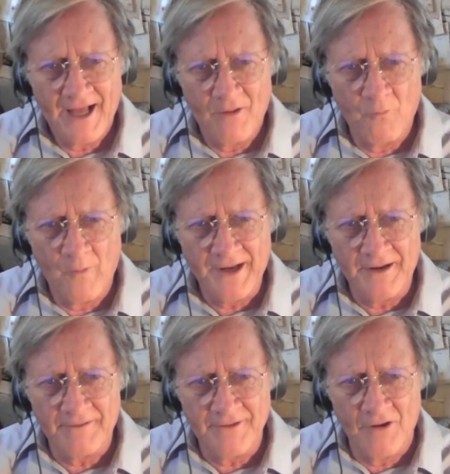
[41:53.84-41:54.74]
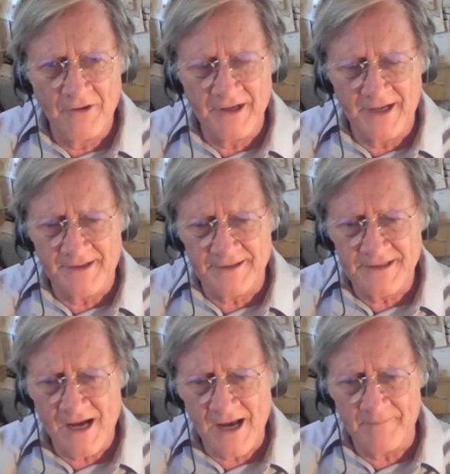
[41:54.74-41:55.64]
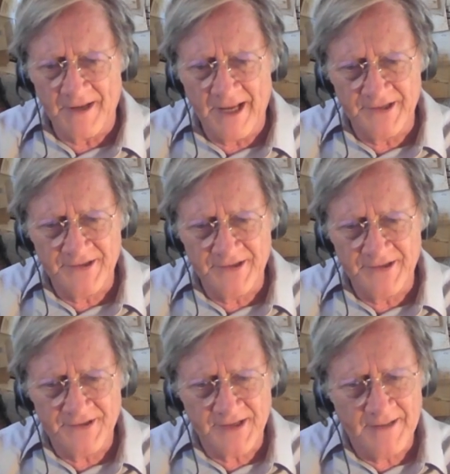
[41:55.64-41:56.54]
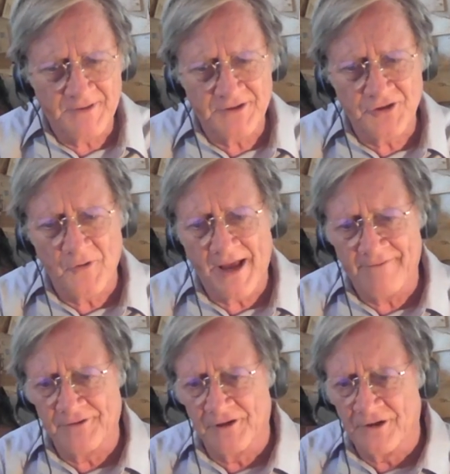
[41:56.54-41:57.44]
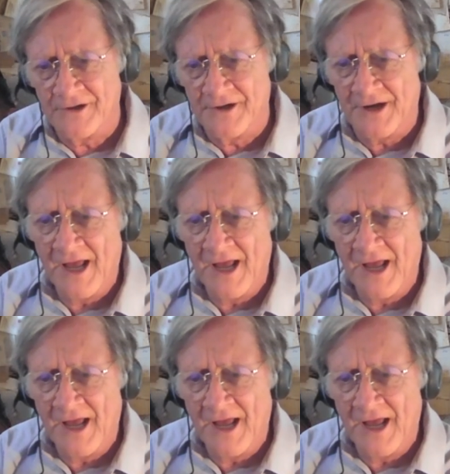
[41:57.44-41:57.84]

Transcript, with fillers: we noted at the time, he seemed to have learned